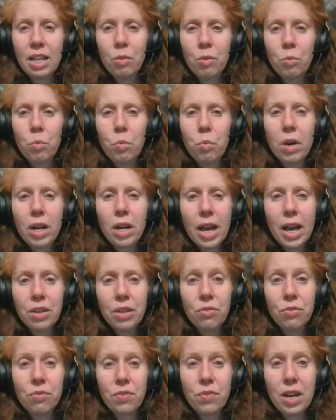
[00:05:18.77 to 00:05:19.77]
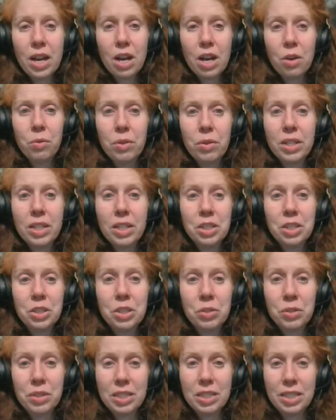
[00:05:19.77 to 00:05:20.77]
What I found
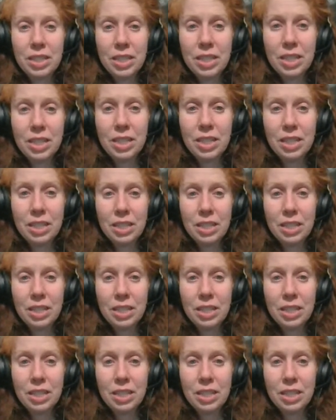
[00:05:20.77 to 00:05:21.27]
interesting